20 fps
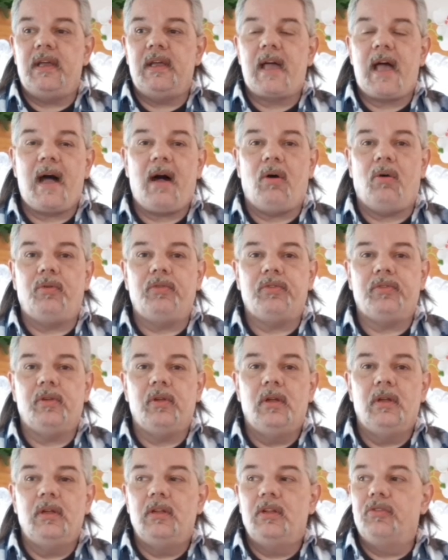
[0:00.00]
house
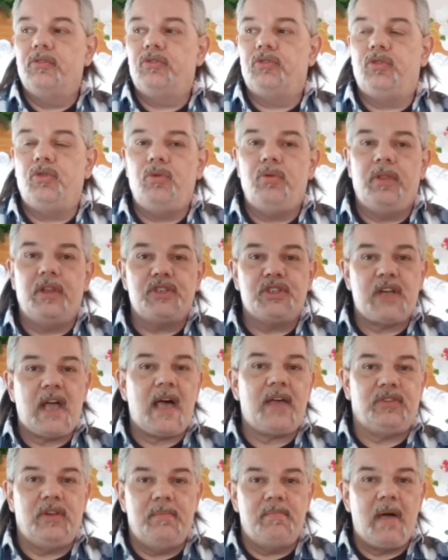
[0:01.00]
to the
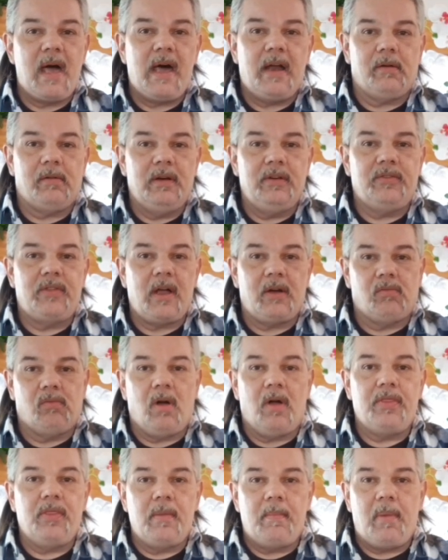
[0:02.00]
chassis batteries that
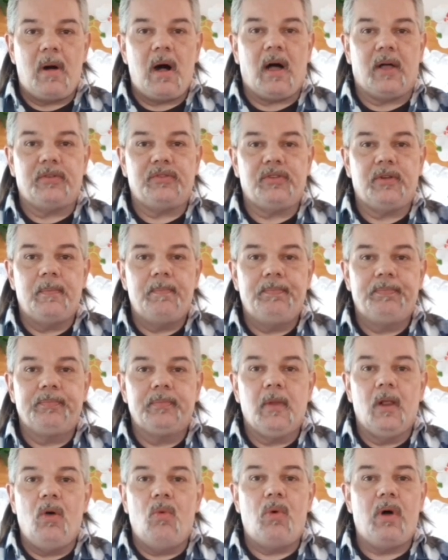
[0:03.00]
run the bus.
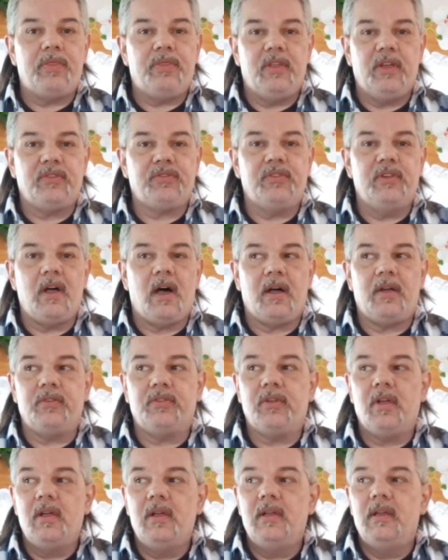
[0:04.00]
What this
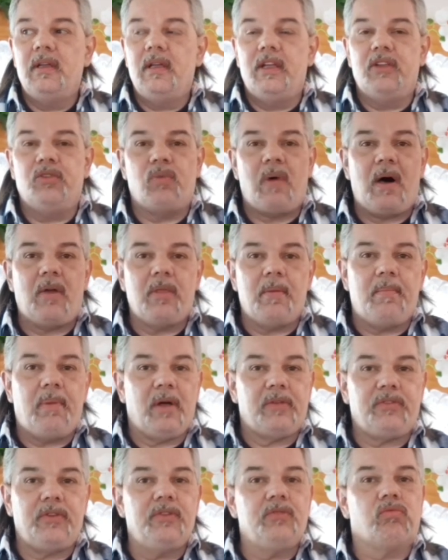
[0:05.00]
does is while the
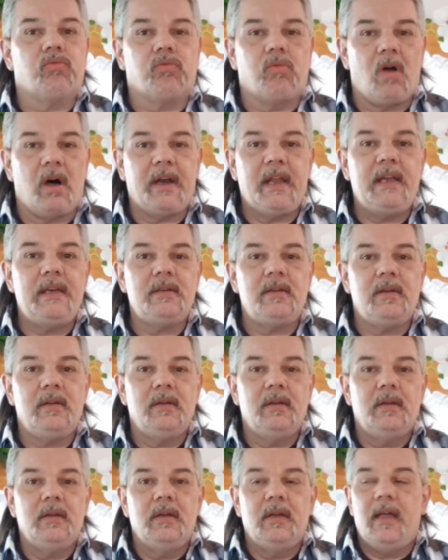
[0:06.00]
bus is running
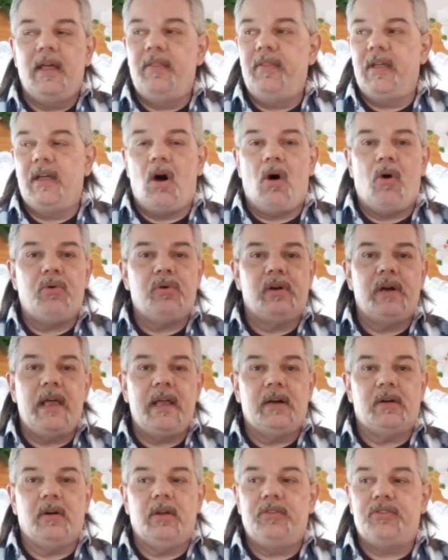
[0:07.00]
and the
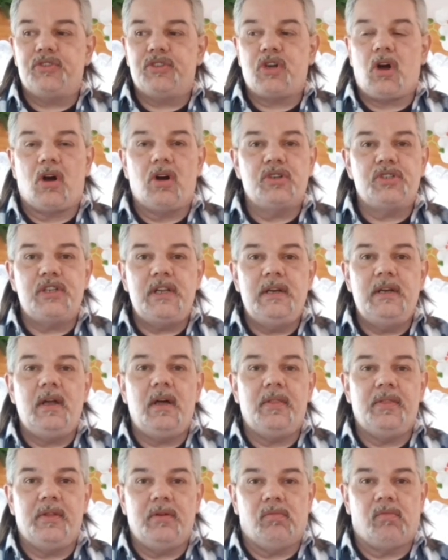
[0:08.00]
alternator is charging
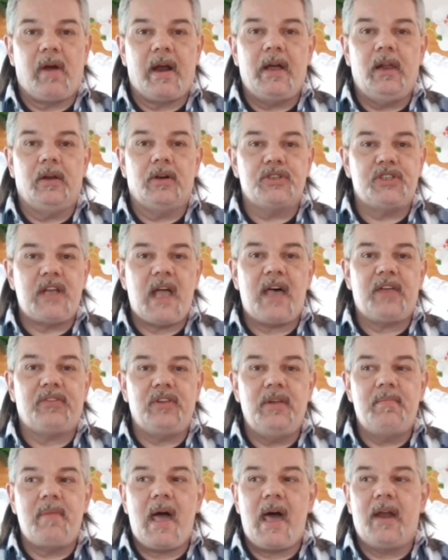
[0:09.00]
the regular
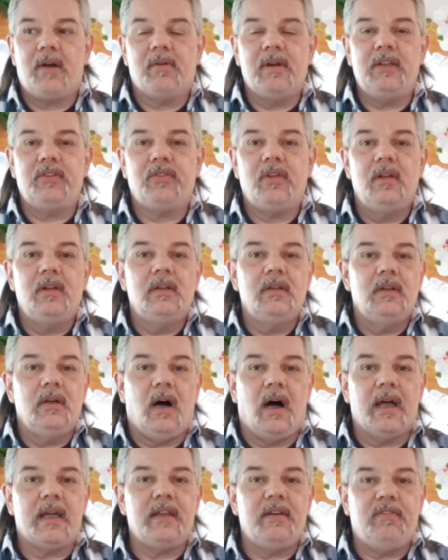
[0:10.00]
chassis batteries,
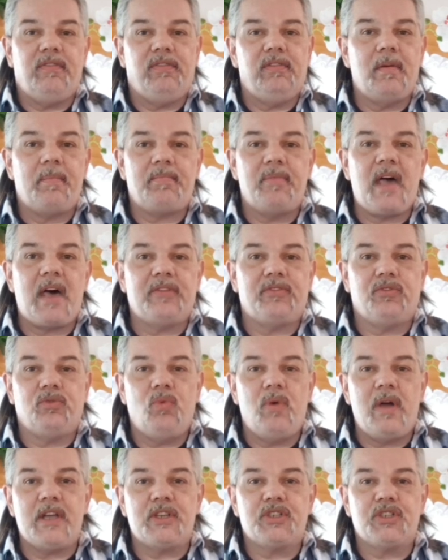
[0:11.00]
I can flip that
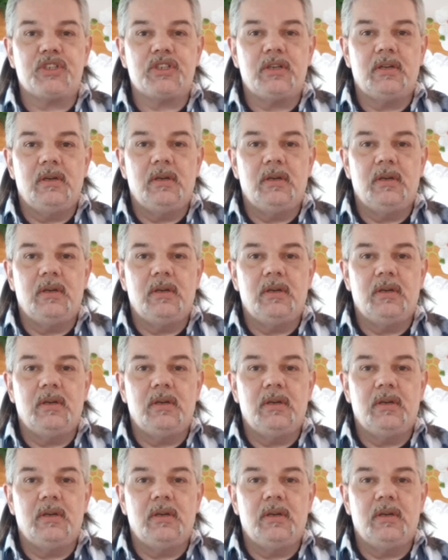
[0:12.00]
switch,